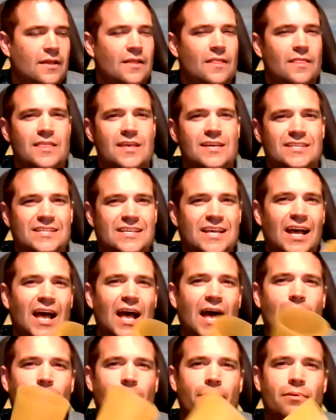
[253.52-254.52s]
This
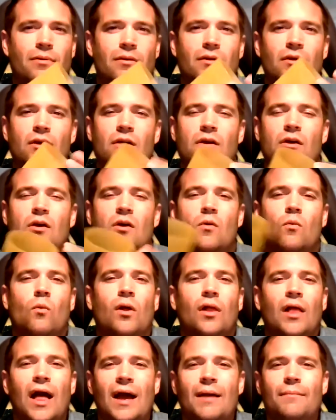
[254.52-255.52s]
cup, while
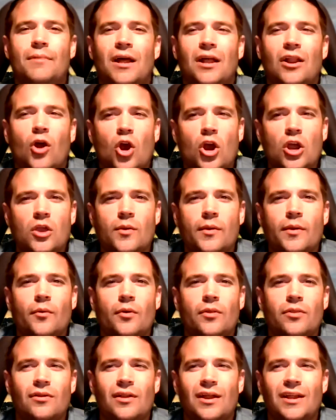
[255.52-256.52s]
I'm not arguing
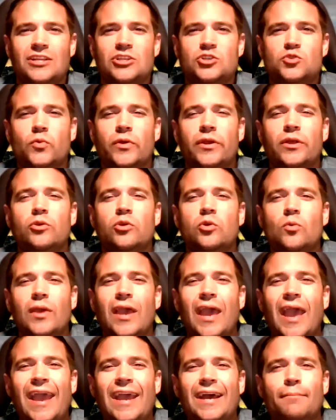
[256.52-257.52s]
whether or not it's real, you
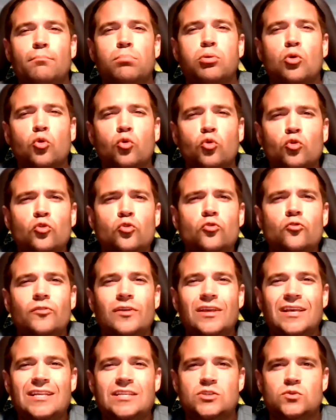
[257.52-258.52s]
can't prove
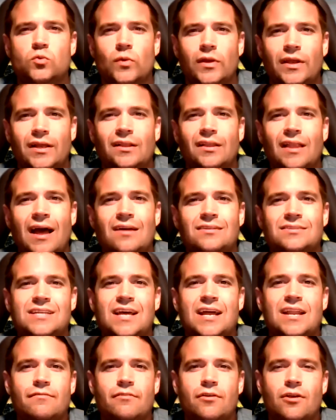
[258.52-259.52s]
it's real
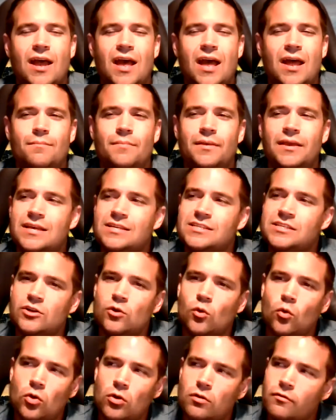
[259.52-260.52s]
outside of your head, because in
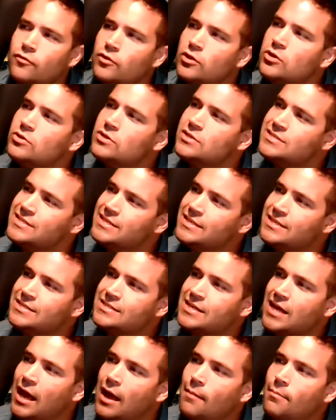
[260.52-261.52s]
order for you to see this
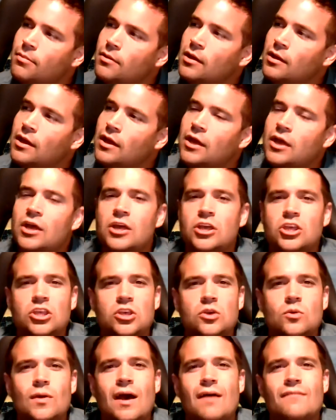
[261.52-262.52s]
cup,
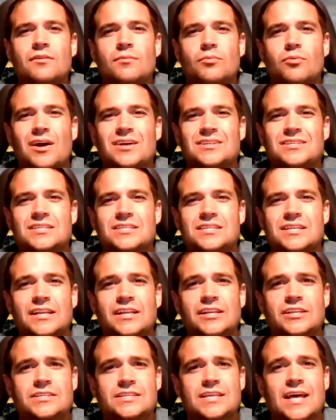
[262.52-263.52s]
you have to process it
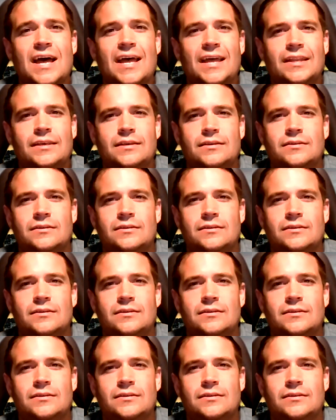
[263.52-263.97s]
inside,